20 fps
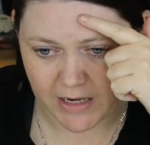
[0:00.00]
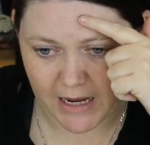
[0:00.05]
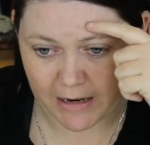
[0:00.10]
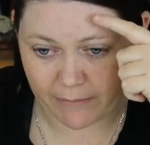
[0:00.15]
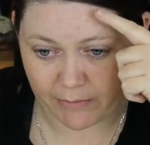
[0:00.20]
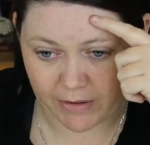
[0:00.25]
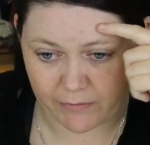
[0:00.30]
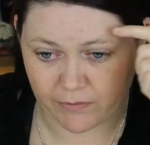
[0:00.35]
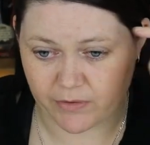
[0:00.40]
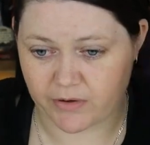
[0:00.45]

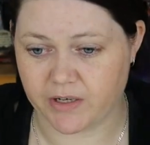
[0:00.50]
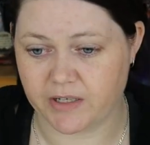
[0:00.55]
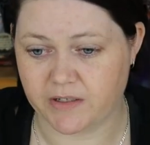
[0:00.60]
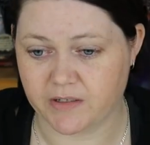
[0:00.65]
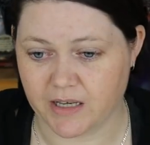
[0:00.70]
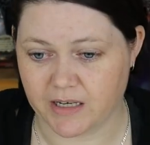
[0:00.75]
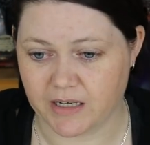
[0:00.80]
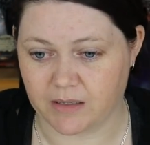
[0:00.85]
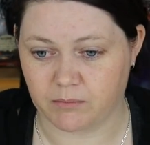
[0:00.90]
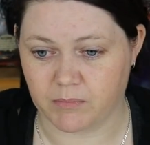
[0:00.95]
However, it is
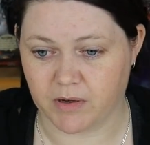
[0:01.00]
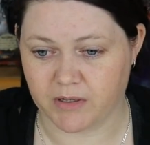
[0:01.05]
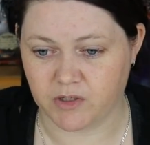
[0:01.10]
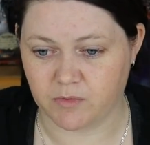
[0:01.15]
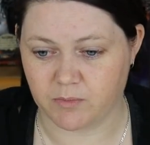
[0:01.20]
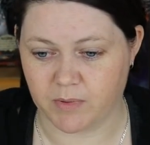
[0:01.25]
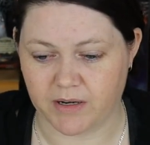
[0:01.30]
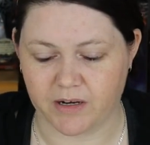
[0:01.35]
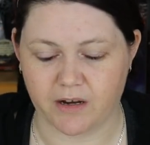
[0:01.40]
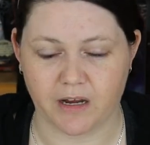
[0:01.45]
getting
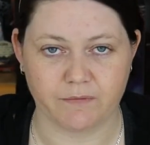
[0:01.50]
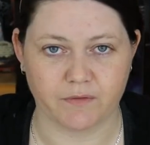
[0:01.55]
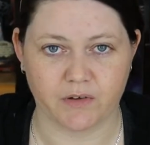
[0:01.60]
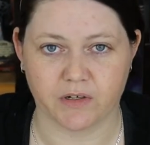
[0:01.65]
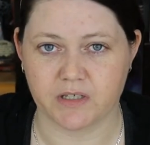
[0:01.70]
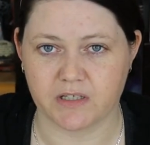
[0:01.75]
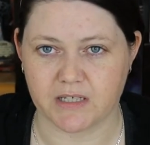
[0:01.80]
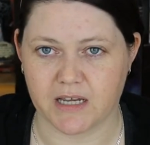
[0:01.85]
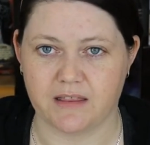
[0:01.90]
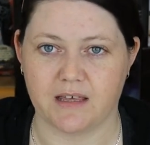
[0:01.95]
much better. I've got
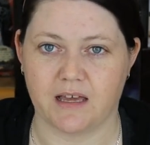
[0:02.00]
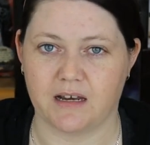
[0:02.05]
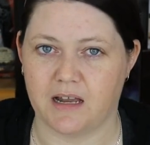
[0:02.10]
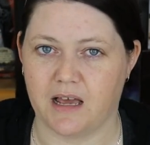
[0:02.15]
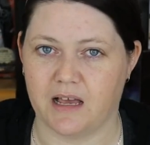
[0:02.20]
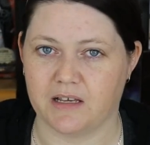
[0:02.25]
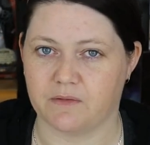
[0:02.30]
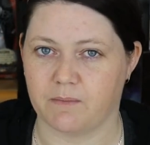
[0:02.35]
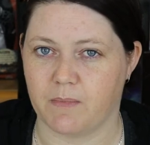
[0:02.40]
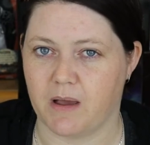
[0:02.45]
to say that
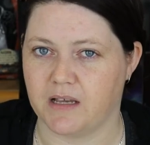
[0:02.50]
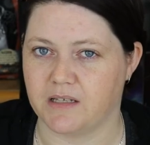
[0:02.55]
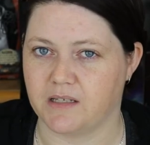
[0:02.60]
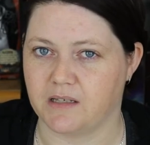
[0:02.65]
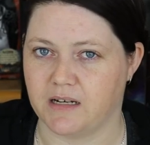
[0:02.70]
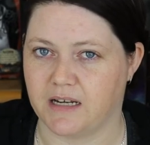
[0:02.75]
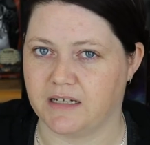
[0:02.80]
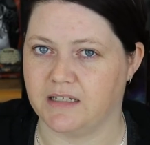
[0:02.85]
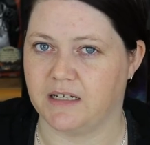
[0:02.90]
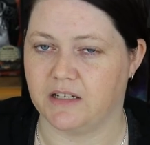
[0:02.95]
last mask
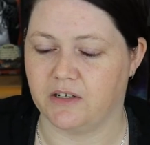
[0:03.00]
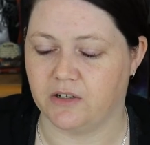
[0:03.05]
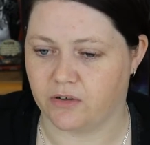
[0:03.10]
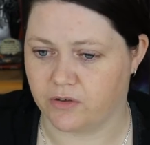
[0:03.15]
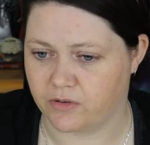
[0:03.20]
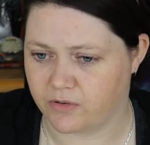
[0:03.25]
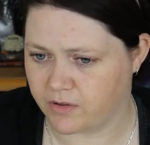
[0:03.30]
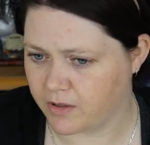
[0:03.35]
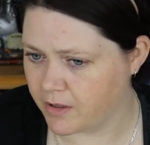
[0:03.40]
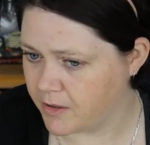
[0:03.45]
that I did
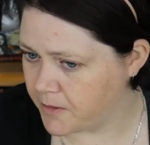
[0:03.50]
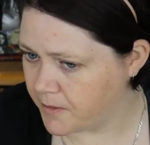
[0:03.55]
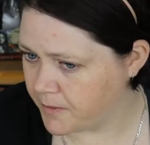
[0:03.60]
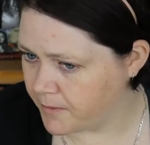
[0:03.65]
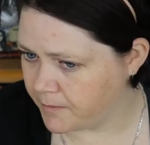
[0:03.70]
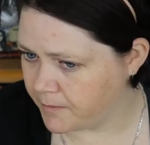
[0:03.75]
use